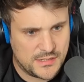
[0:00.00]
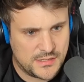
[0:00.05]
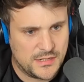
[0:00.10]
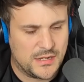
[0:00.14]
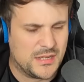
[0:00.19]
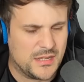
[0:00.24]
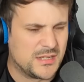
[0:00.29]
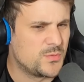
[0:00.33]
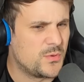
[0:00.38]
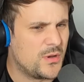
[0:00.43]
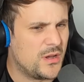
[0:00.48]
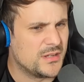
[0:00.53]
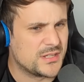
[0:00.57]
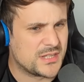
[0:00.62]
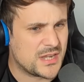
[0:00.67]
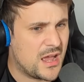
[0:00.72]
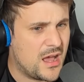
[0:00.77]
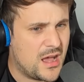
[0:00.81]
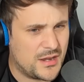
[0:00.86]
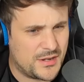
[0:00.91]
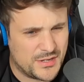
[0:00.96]
as well as
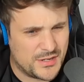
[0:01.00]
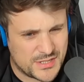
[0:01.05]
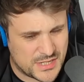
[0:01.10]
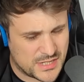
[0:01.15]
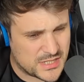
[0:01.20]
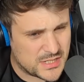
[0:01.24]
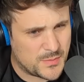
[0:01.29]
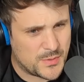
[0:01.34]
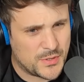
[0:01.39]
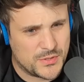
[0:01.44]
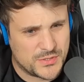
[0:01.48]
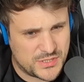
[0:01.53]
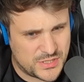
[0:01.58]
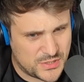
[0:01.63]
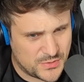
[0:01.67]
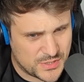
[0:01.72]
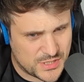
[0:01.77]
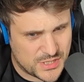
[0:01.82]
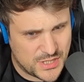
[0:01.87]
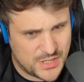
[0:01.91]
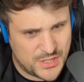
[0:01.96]
hardness, I suppose, to a
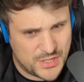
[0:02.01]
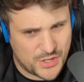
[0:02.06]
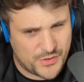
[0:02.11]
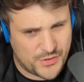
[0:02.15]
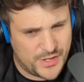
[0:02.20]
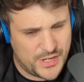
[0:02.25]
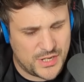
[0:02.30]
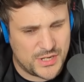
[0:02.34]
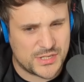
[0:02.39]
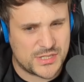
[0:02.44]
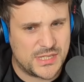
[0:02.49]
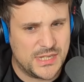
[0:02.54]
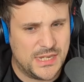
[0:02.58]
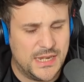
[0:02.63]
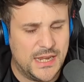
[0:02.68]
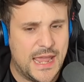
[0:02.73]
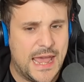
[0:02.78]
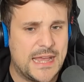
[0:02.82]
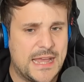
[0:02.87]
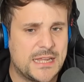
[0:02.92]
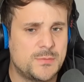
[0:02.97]
certain degree, because the
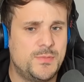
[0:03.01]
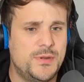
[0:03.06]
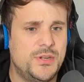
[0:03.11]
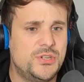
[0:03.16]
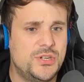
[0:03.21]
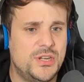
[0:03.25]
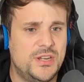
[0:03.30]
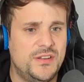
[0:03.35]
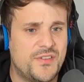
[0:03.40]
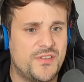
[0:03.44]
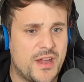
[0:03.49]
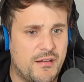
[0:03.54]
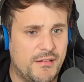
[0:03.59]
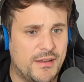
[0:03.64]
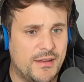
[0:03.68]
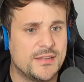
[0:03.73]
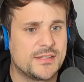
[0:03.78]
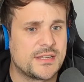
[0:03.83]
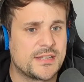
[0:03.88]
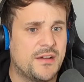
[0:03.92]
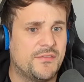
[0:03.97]
SPG
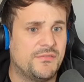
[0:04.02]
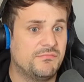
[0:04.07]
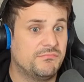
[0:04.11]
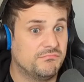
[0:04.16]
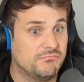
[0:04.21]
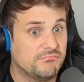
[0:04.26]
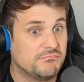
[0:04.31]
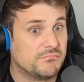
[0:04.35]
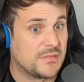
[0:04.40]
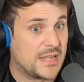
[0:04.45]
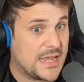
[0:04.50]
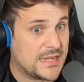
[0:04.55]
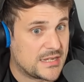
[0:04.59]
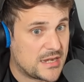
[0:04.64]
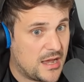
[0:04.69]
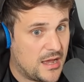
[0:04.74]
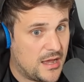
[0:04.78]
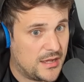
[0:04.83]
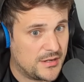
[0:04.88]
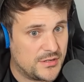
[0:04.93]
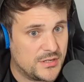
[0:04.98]
variants have less
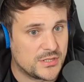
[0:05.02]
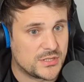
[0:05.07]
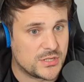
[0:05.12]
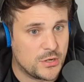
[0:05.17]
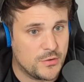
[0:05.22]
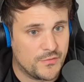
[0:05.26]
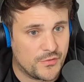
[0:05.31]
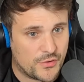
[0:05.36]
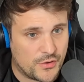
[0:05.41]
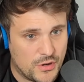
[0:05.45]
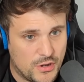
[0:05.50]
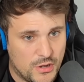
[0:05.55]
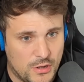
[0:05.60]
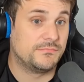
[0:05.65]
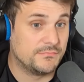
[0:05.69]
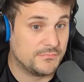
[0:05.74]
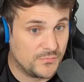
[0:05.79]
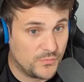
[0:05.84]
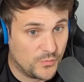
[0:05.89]
hardness overall.